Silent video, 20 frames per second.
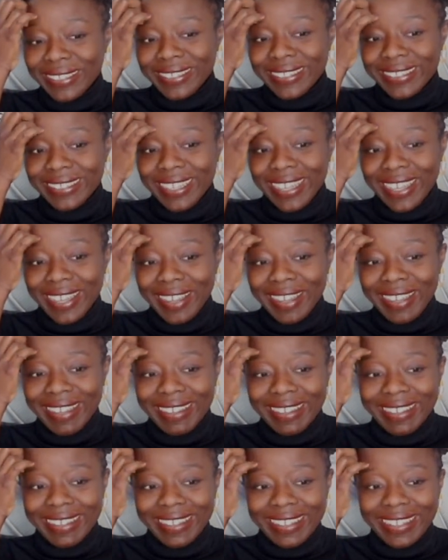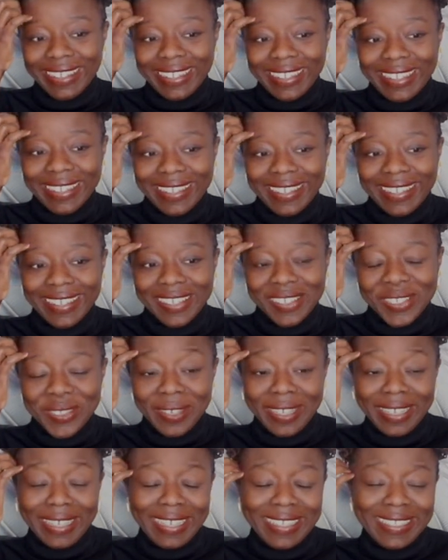So
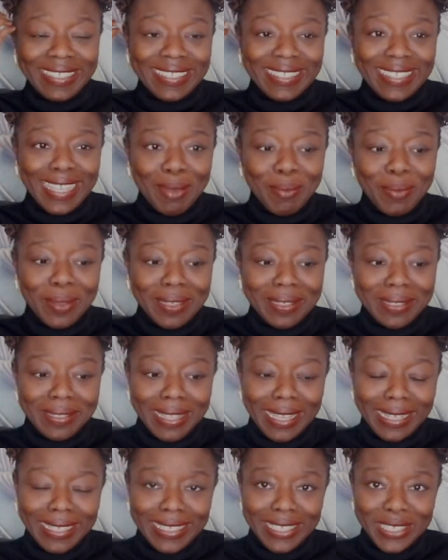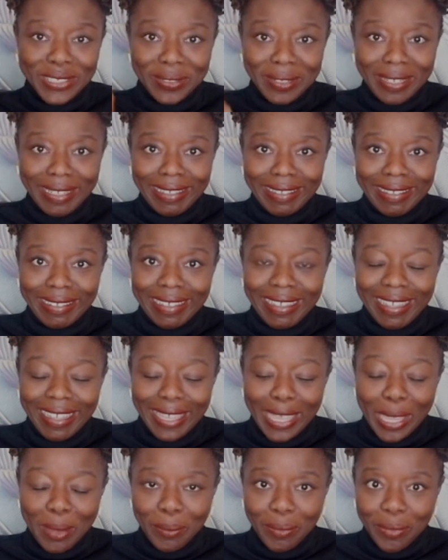I guess that personality trait
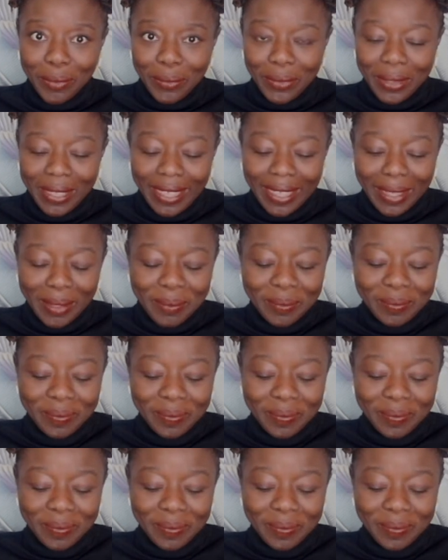came through here.